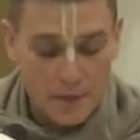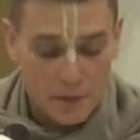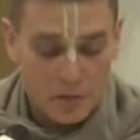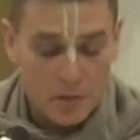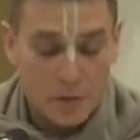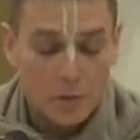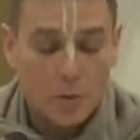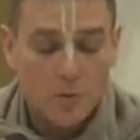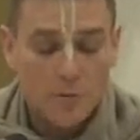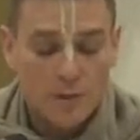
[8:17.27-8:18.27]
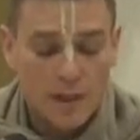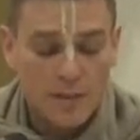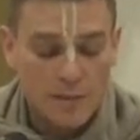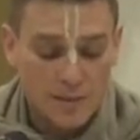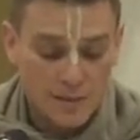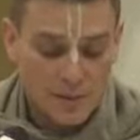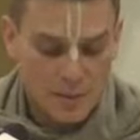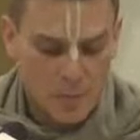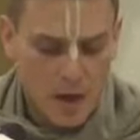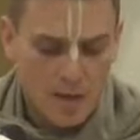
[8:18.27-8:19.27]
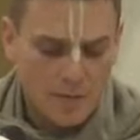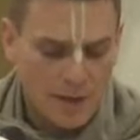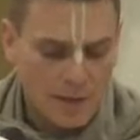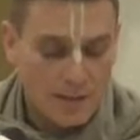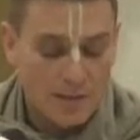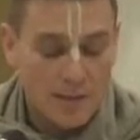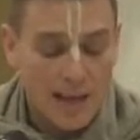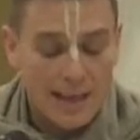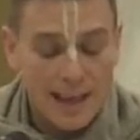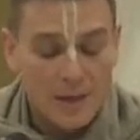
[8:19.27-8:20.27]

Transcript: The so-called Vedantists and Mayavadis